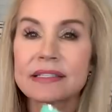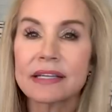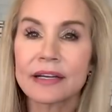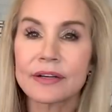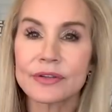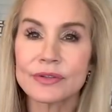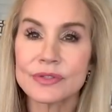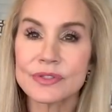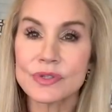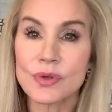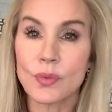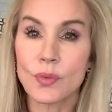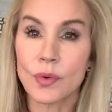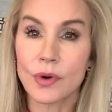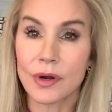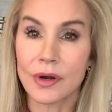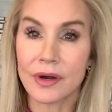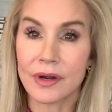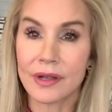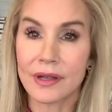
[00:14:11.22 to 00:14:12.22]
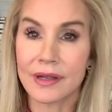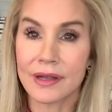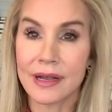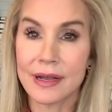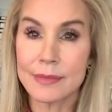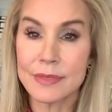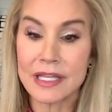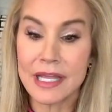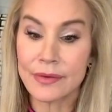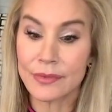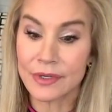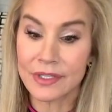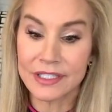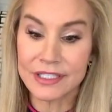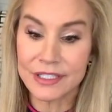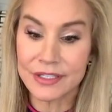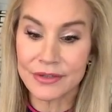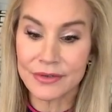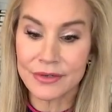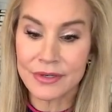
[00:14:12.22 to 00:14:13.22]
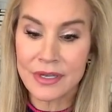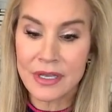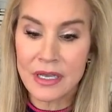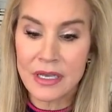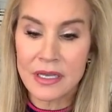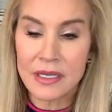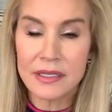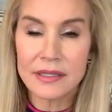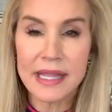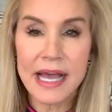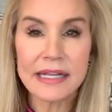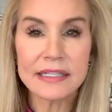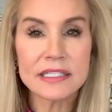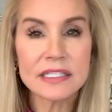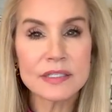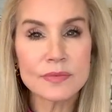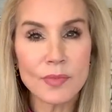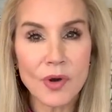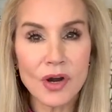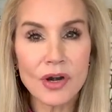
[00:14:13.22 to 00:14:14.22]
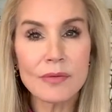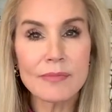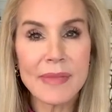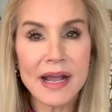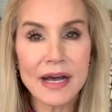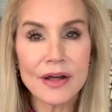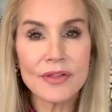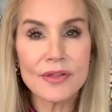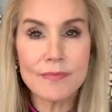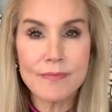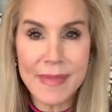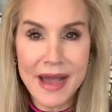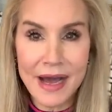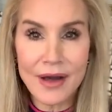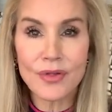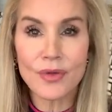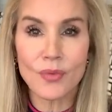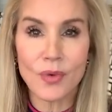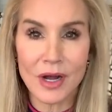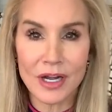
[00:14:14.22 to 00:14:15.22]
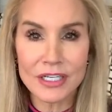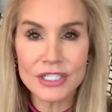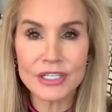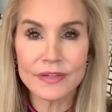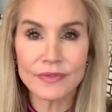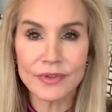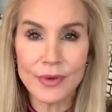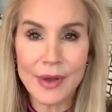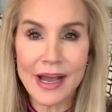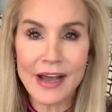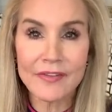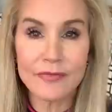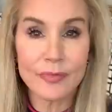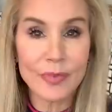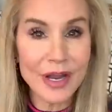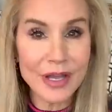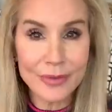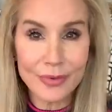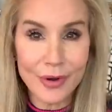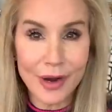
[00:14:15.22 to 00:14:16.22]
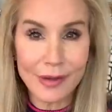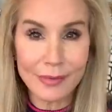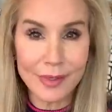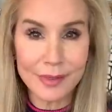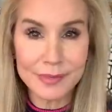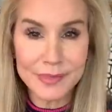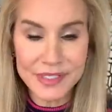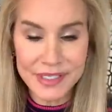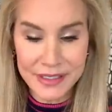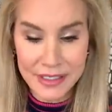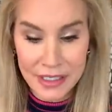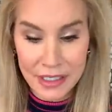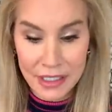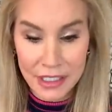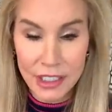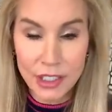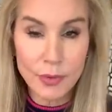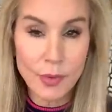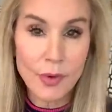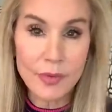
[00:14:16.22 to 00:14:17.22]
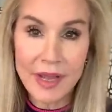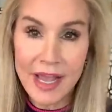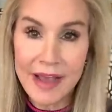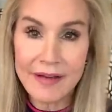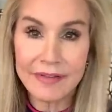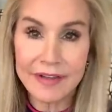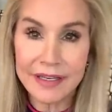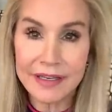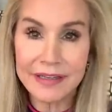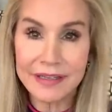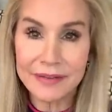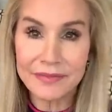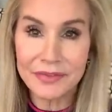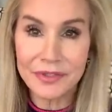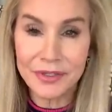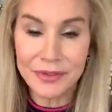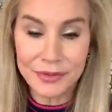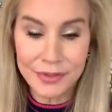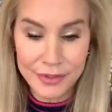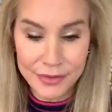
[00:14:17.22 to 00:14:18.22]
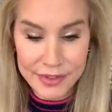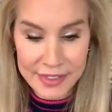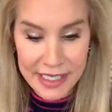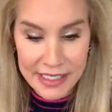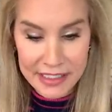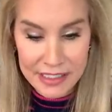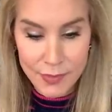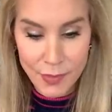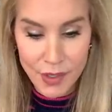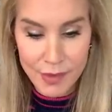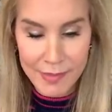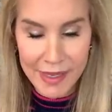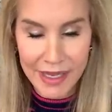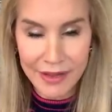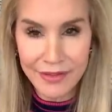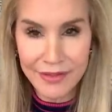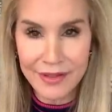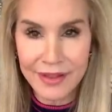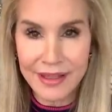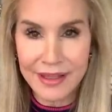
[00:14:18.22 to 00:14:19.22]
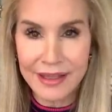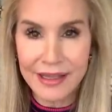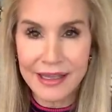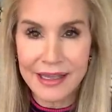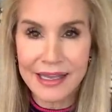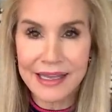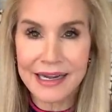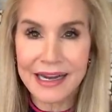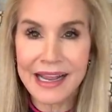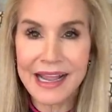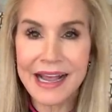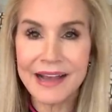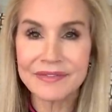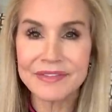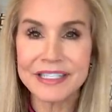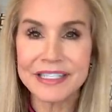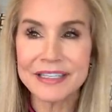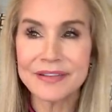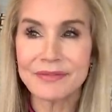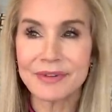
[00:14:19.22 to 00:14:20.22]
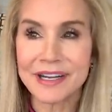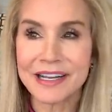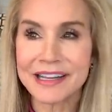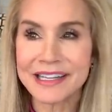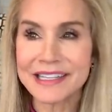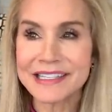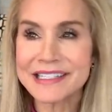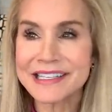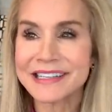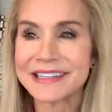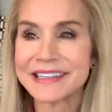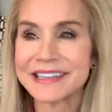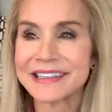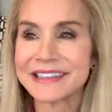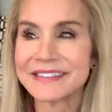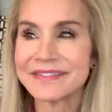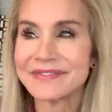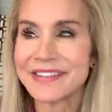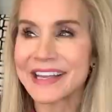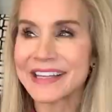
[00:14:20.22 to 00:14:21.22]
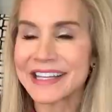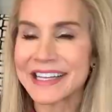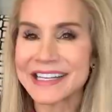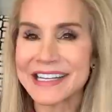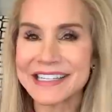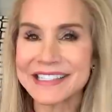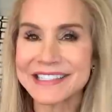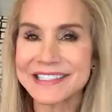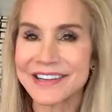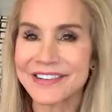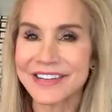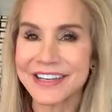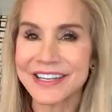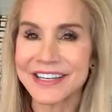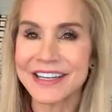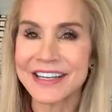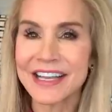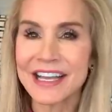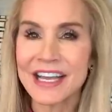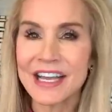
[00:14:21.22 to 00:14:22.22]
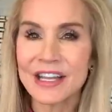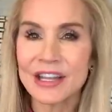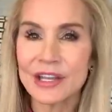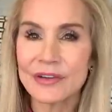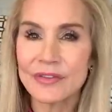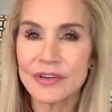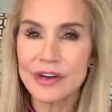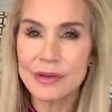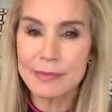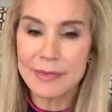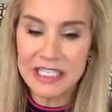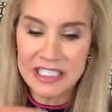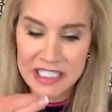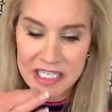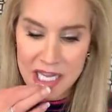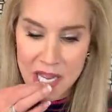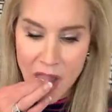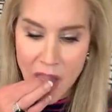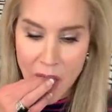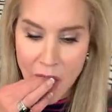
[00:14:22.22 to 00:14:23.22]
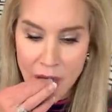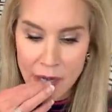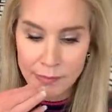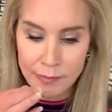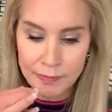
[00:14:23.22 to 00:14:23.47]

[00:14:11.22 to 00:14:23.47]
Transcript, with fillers: suckers work. I mean, they really do. That Smart Mouth mouthwash, if you have breath problems, you won't have it if you use that Smart Mouth. And I have to eat one of these. Man, they taste so good. They're very minty.